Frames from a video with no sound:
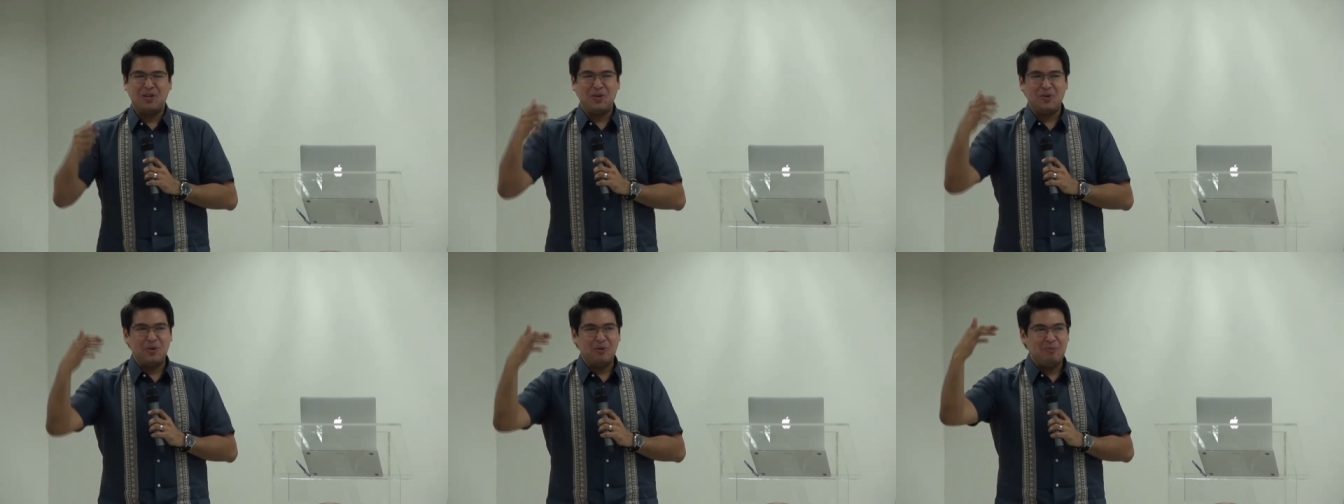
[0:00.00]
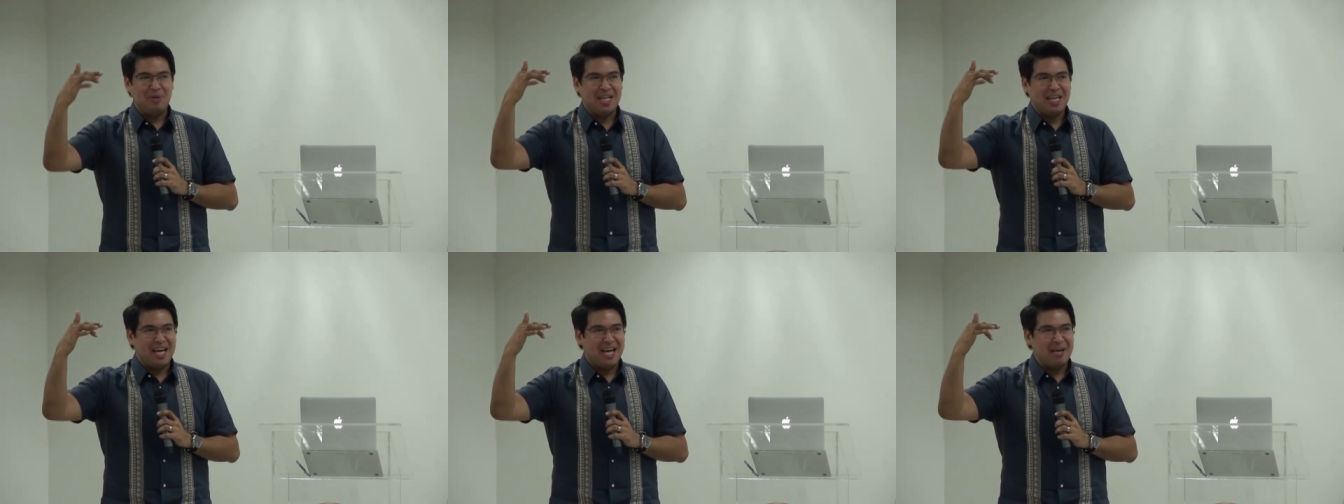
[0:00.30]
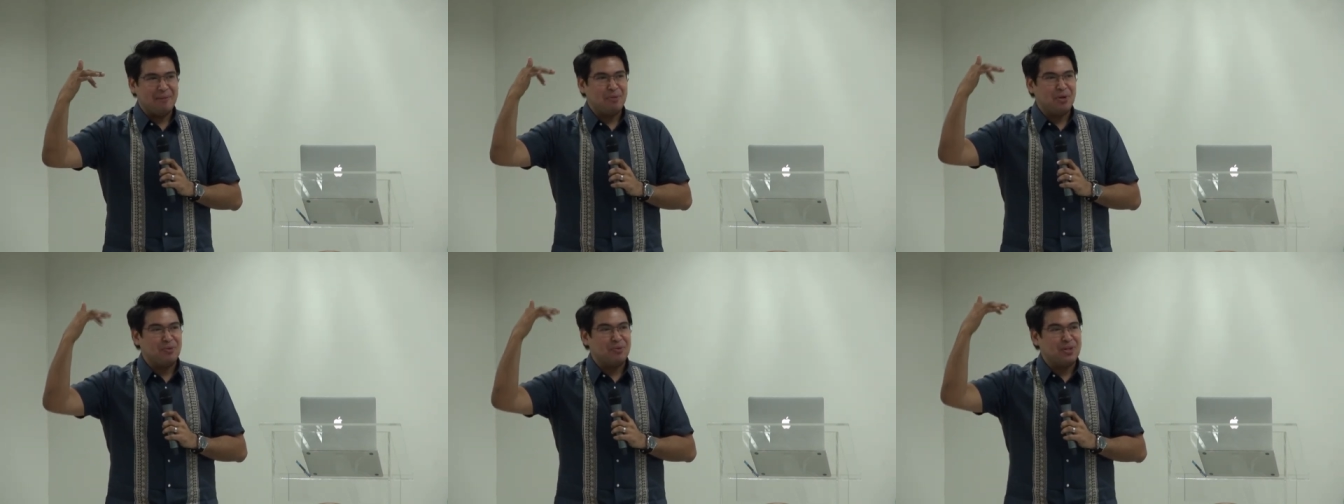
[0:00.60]
you will be
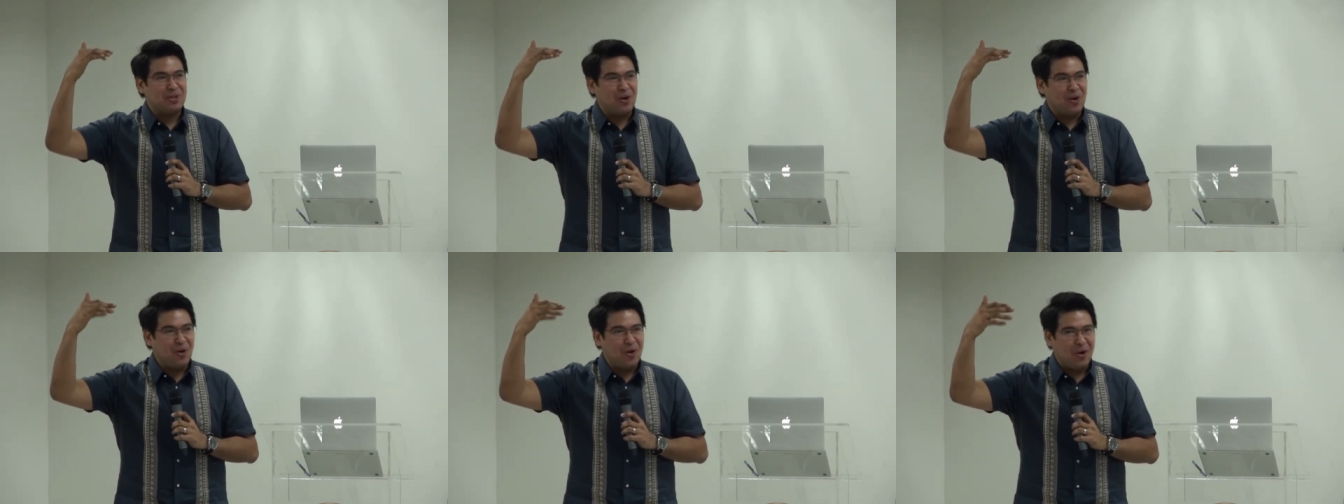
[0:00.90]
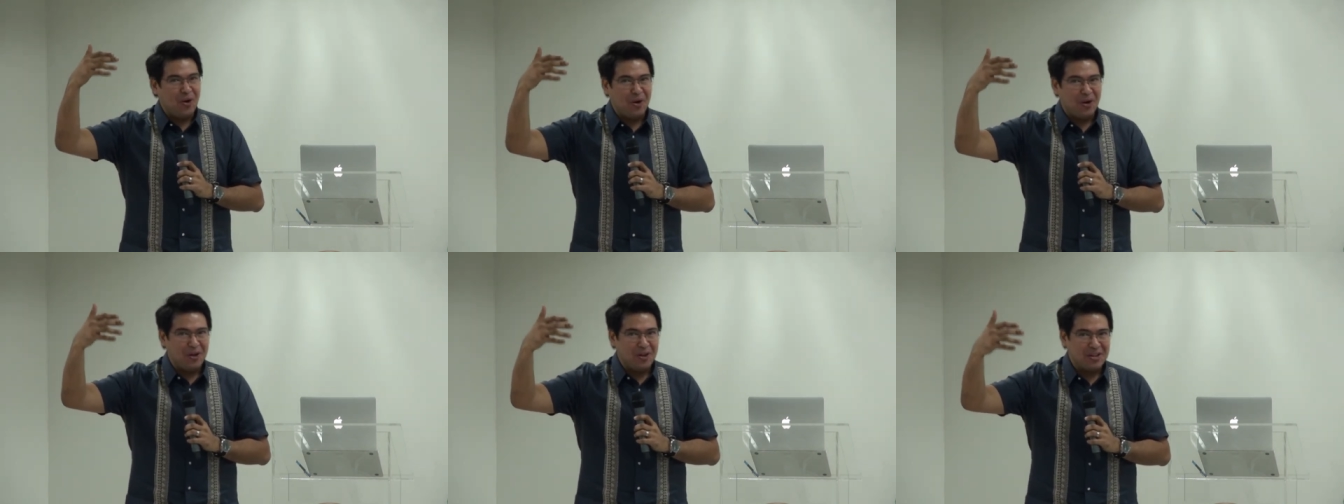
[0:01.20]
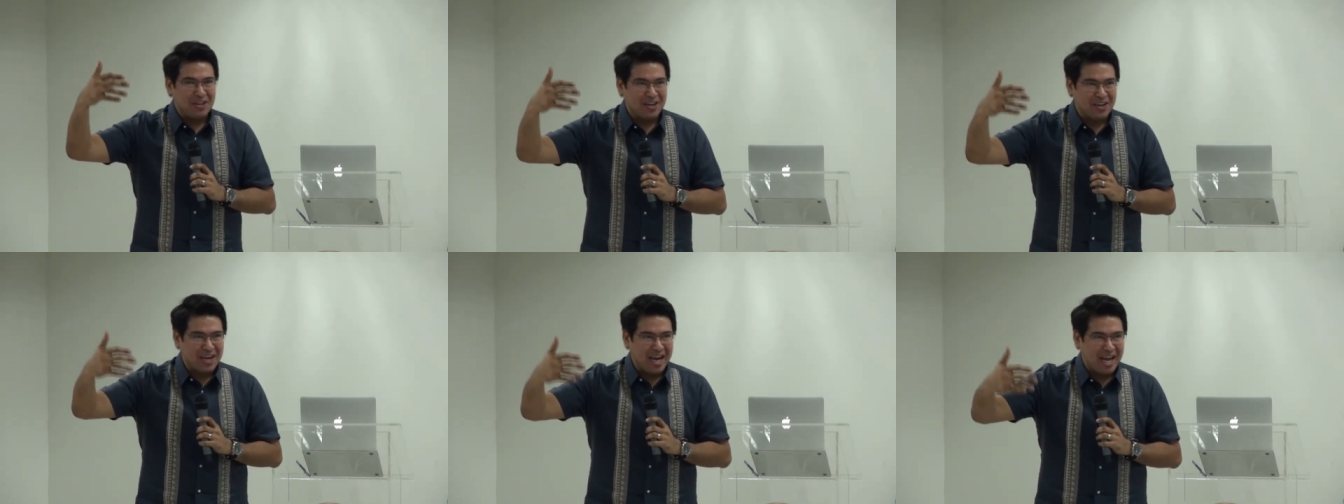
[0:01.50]
liable with
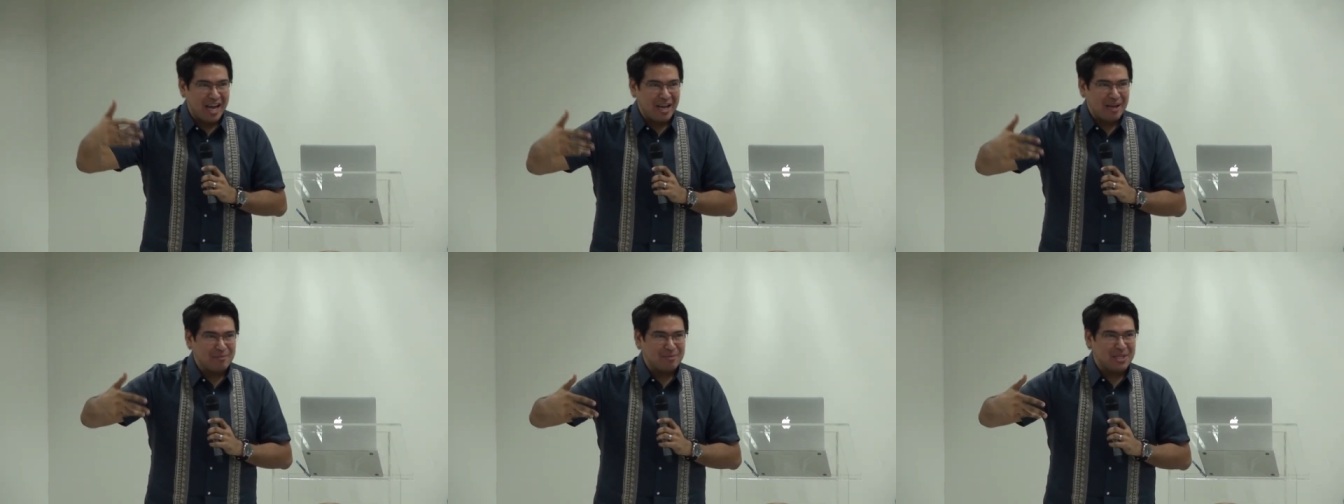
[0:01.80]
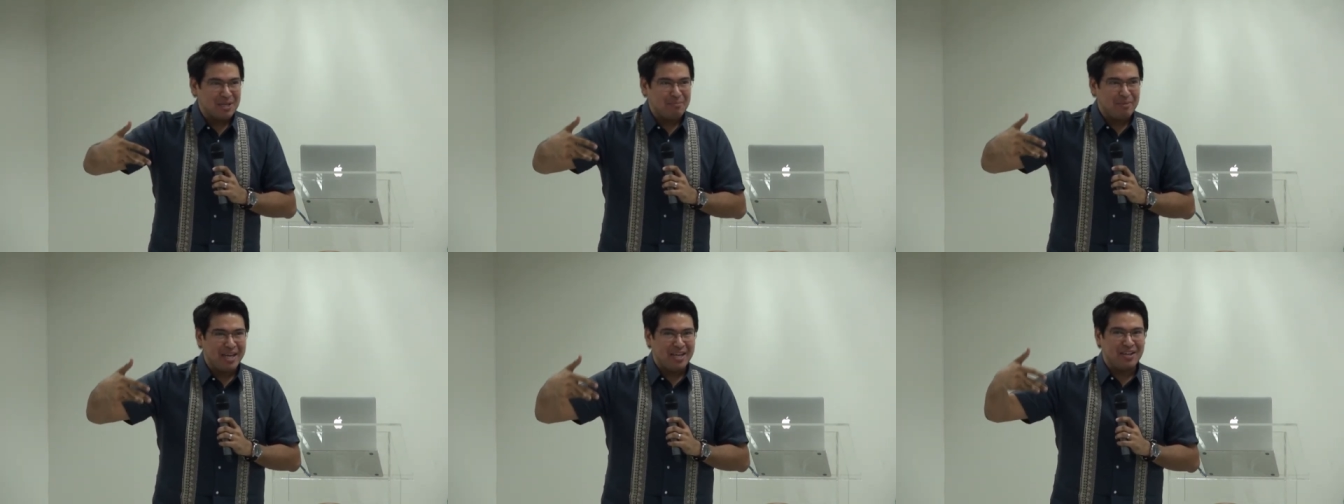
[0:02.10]
all the crimes and